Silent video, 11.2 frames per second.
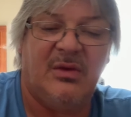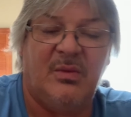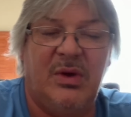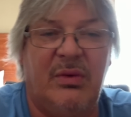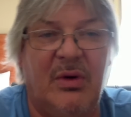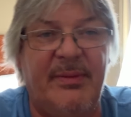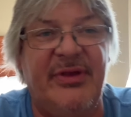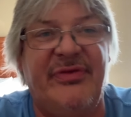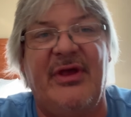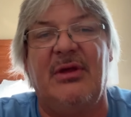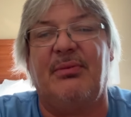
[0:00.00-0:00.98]
We will be
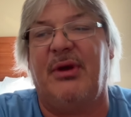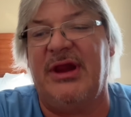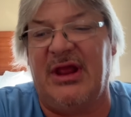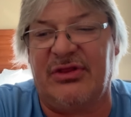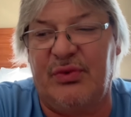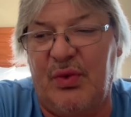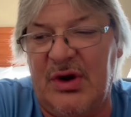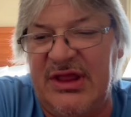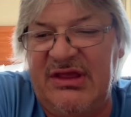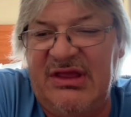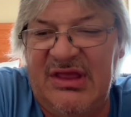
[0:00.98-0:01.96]
celebrating our
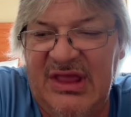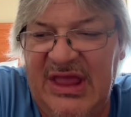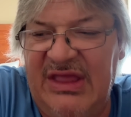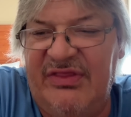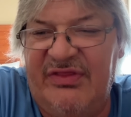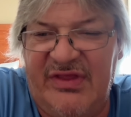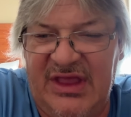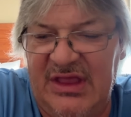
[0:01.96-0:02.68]
28th